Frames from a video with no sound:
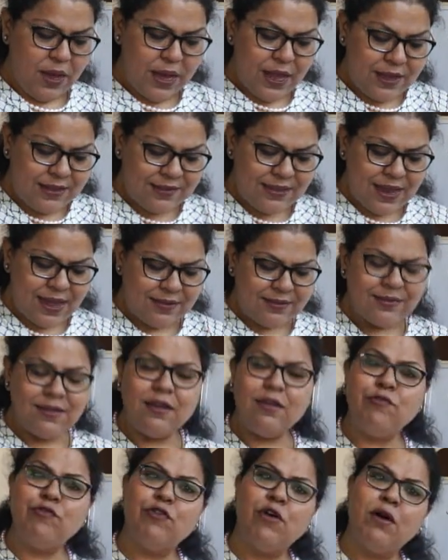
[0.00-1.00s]
His
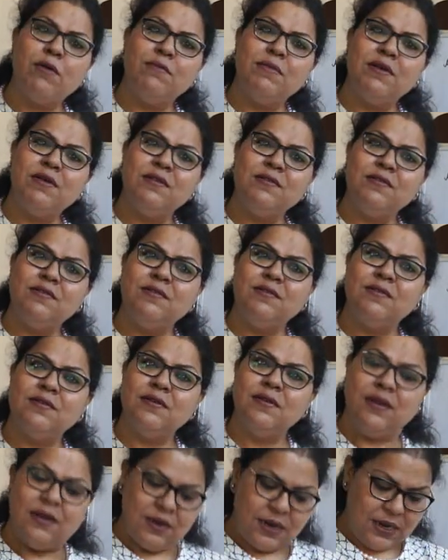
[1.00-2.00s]
lesson from his
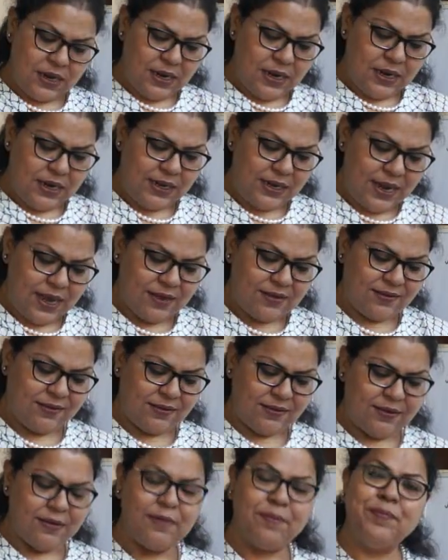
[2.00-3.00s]

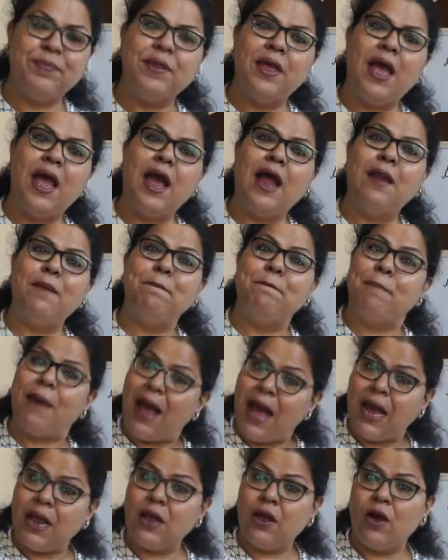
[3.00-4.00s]
desk at
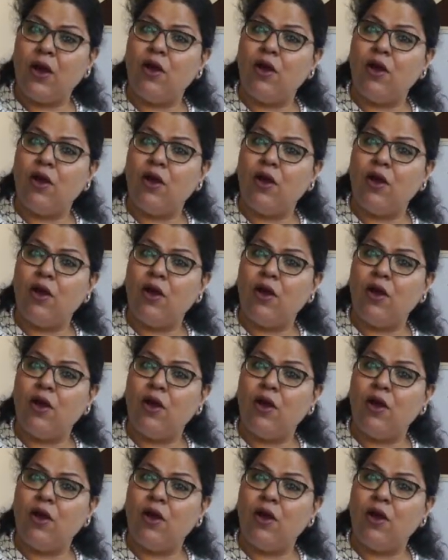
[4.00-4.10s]
back